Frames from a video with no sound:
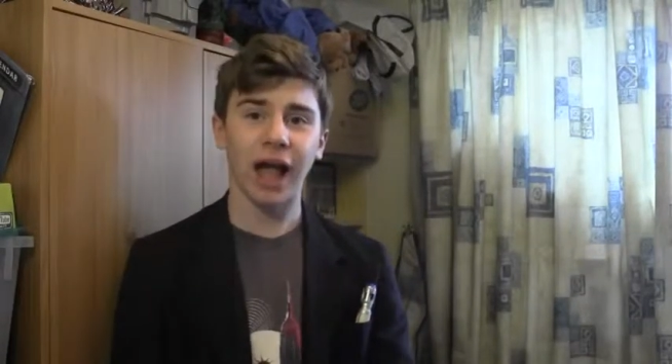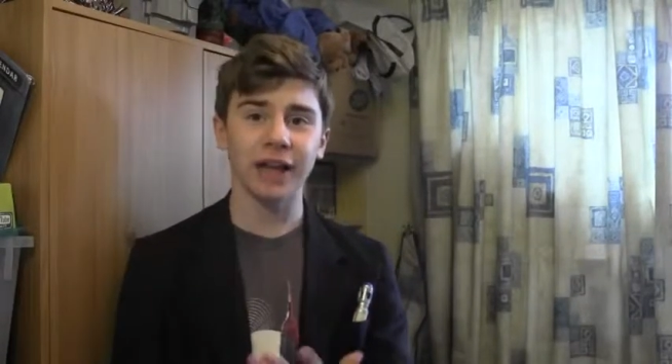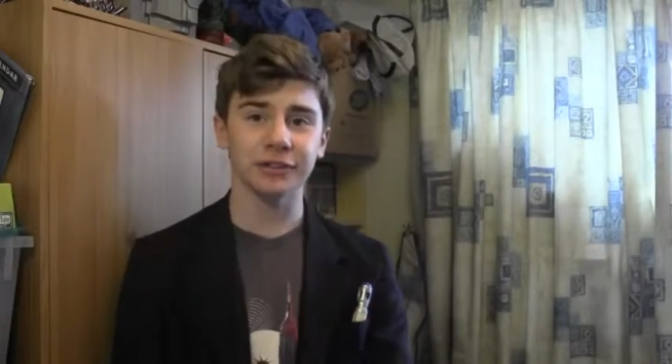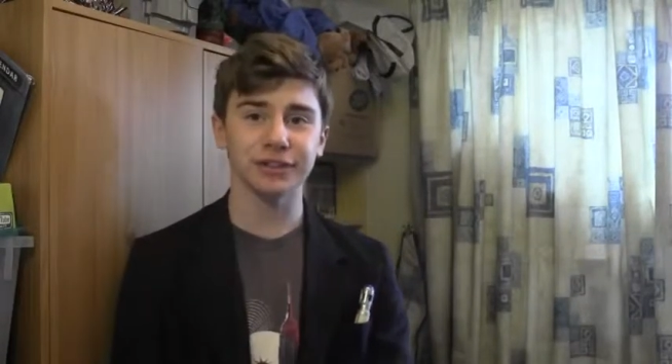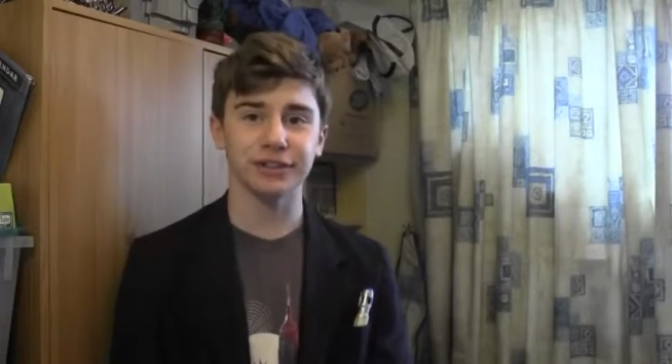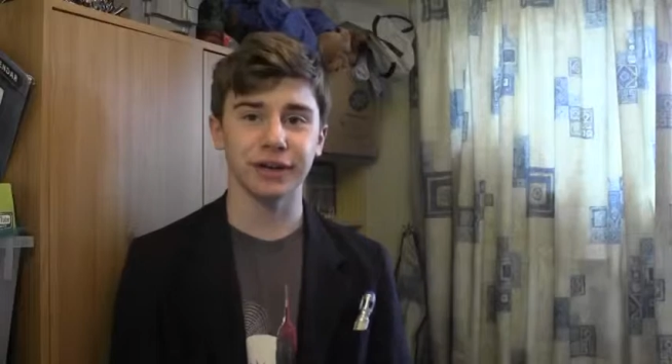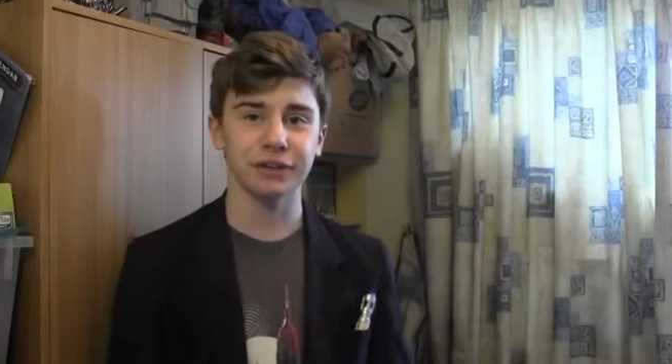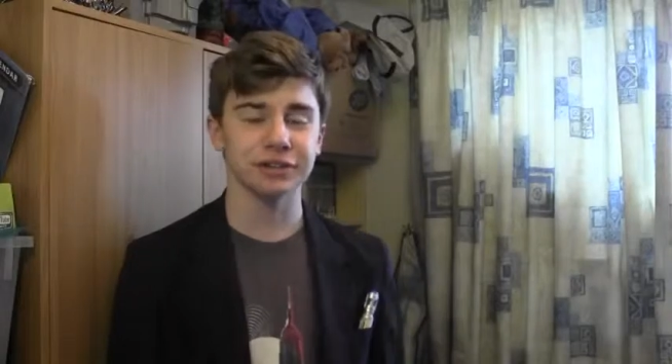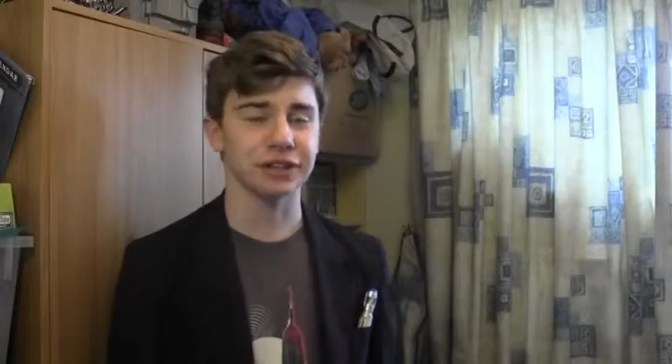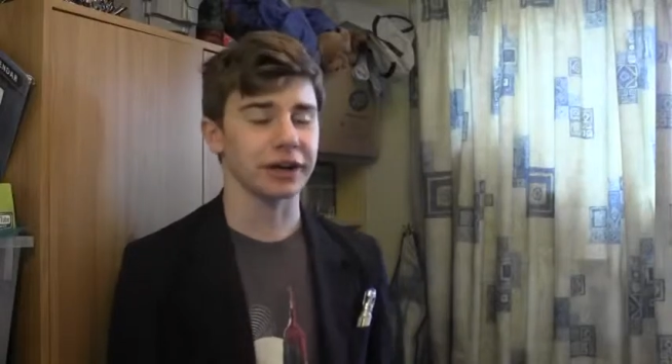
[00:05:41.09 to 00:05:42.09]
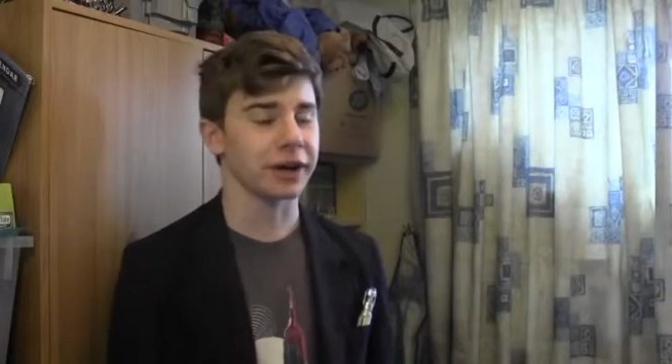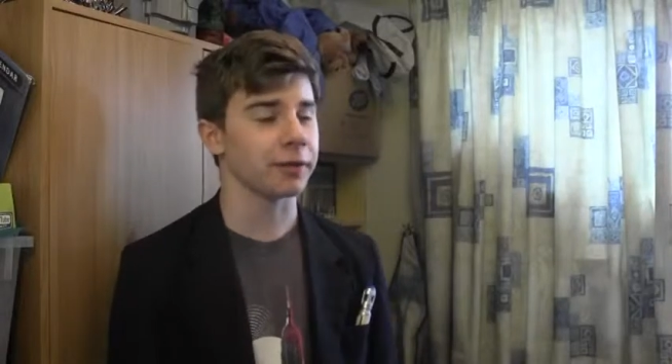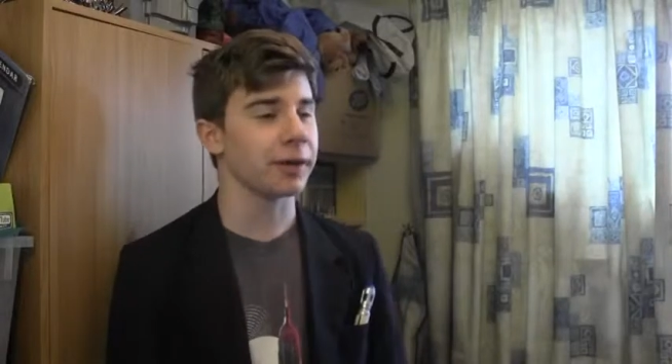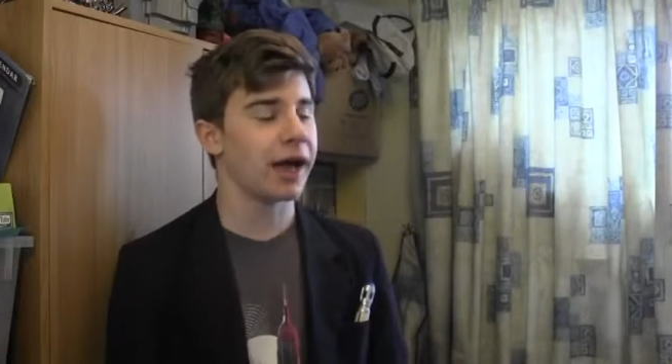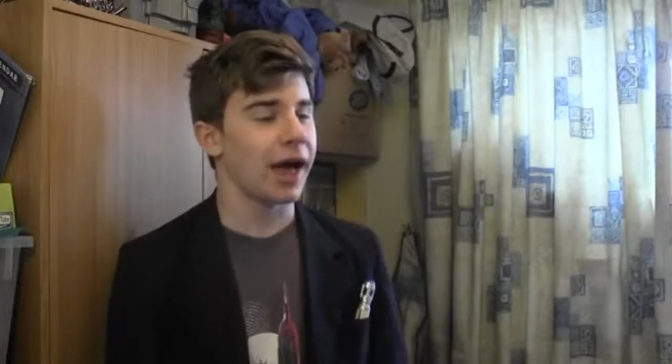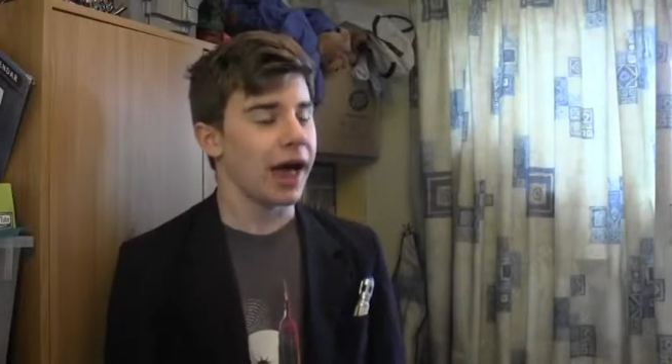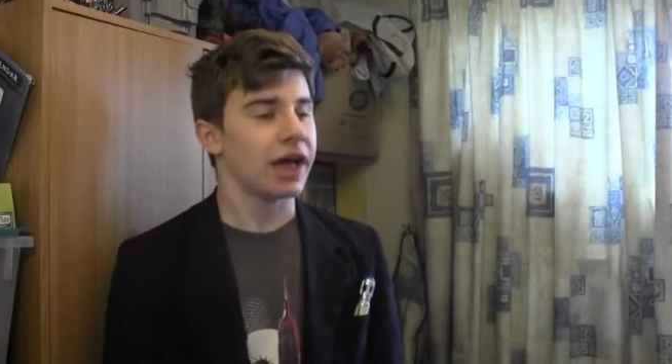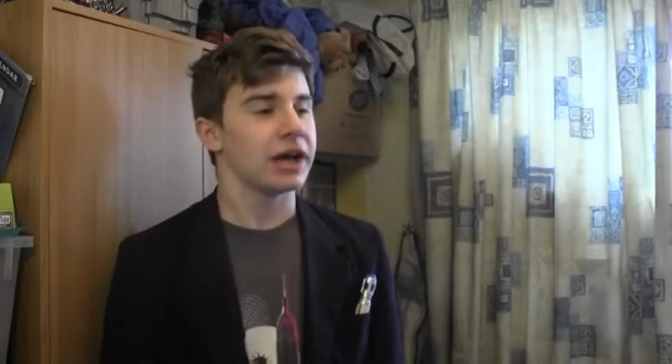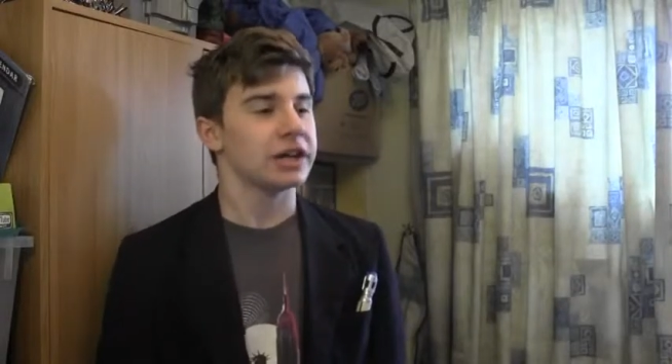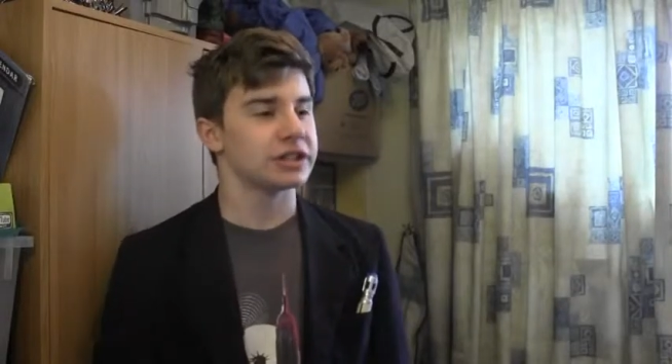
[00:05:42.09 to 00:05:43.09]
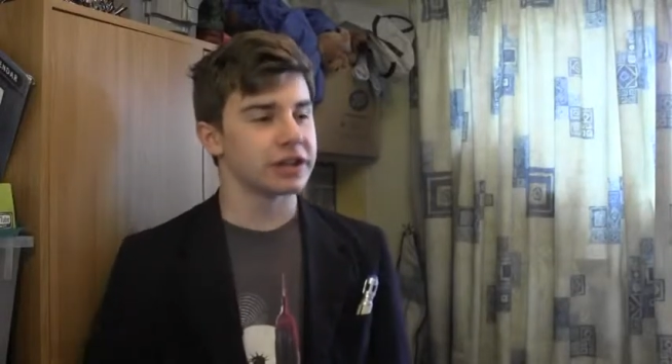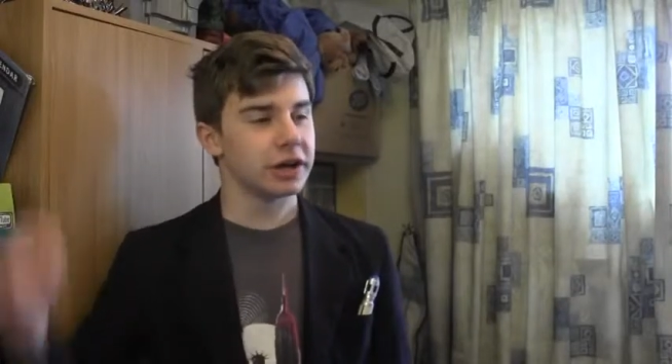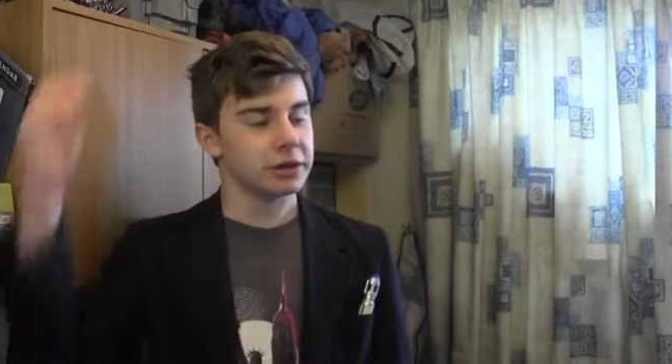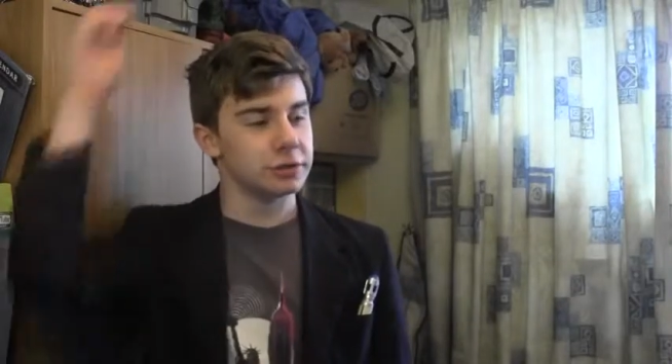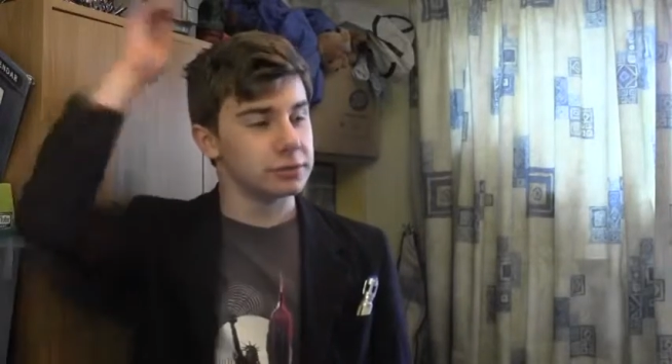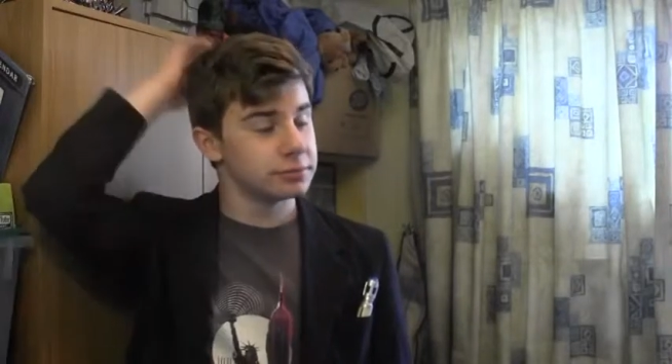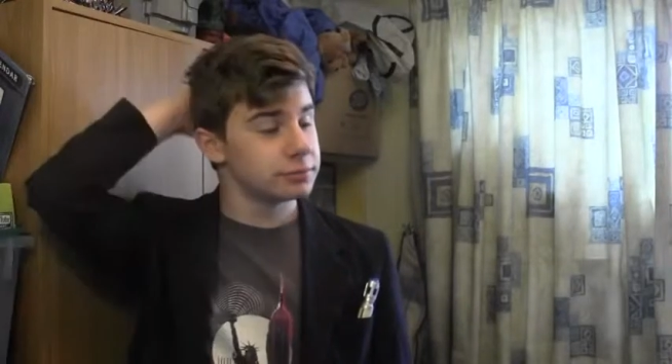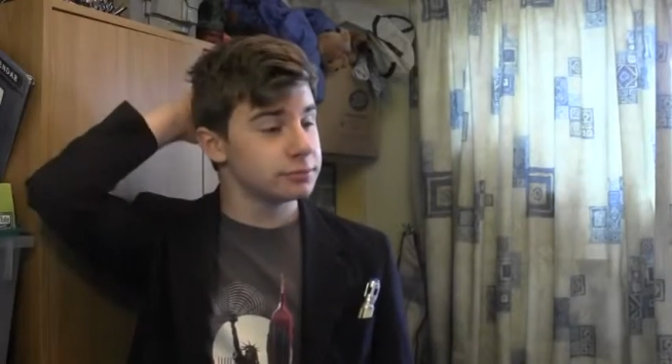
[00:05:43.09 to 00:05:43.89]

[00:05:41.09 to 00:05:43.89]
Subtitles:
And Christopher Eccleston, I hope. So,